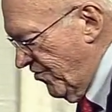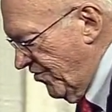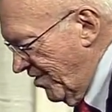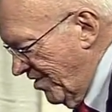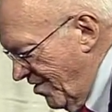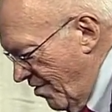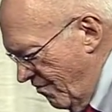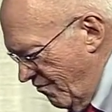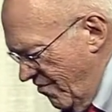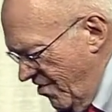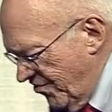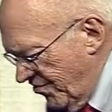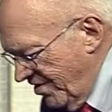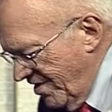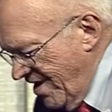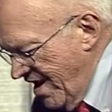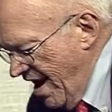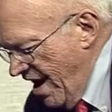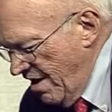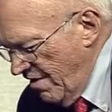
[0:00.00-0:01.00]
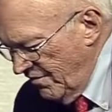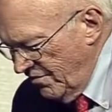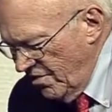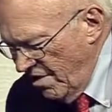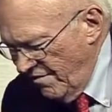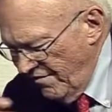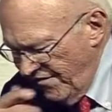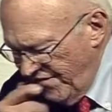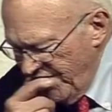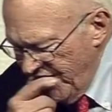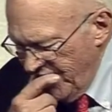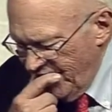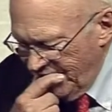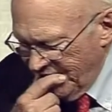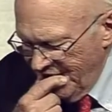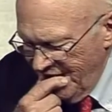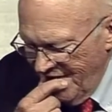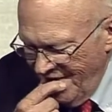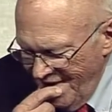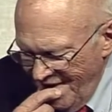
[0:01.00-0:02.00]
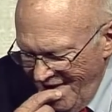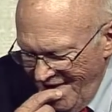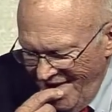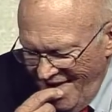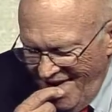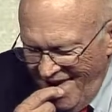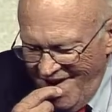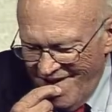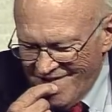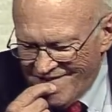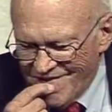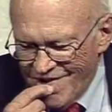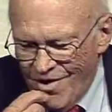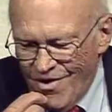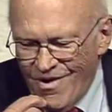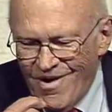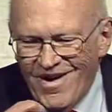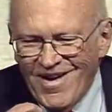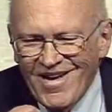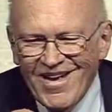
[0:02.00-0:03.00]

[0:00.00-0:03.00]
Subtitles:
originally out of Love Field. And so